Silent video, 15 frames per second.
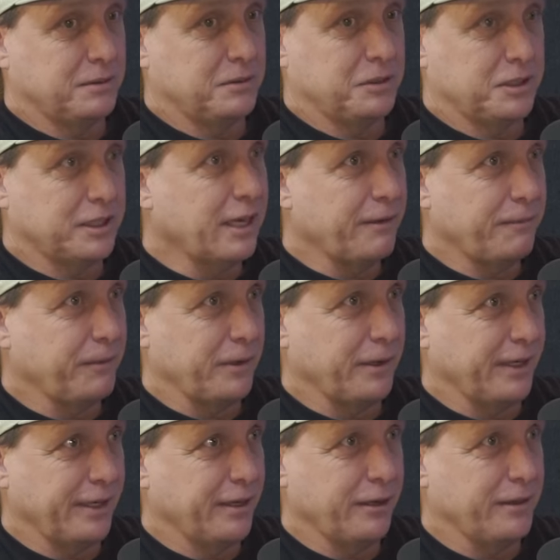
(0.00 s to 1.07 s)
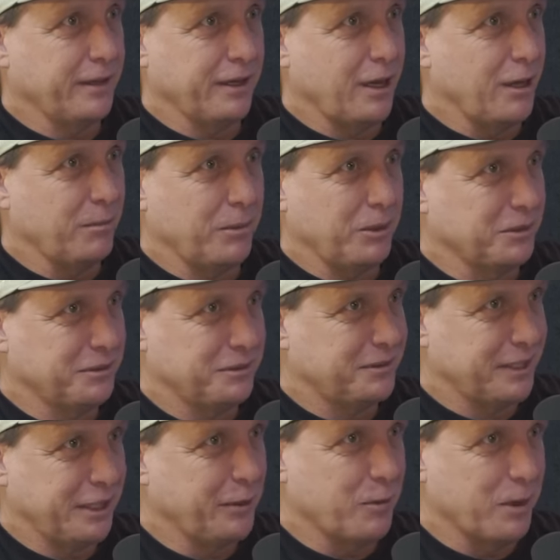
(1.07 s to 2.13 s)
safer here than almost
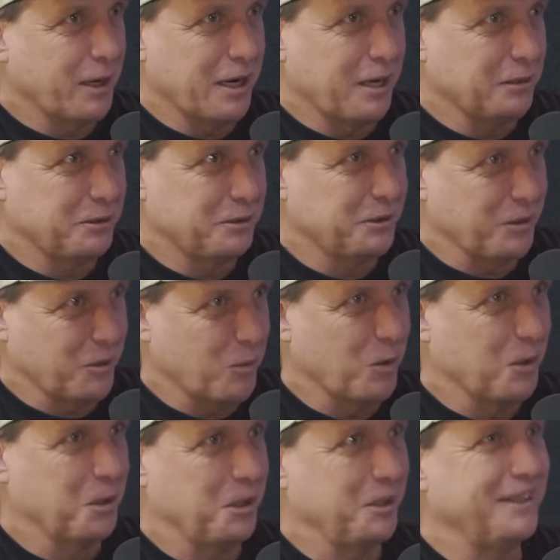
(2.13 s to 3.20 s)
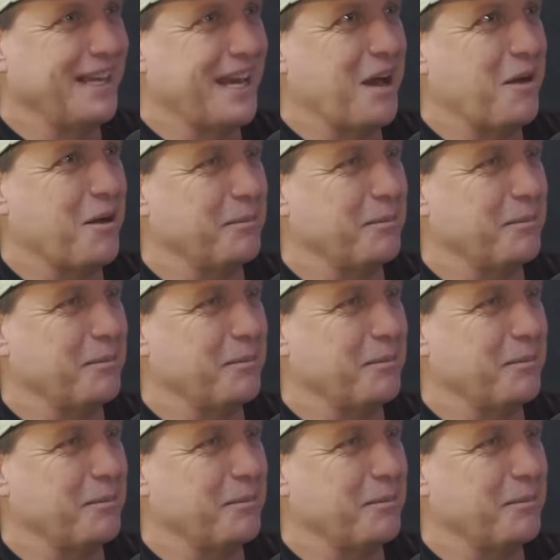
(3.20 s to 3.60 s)
anywhere else in the world now.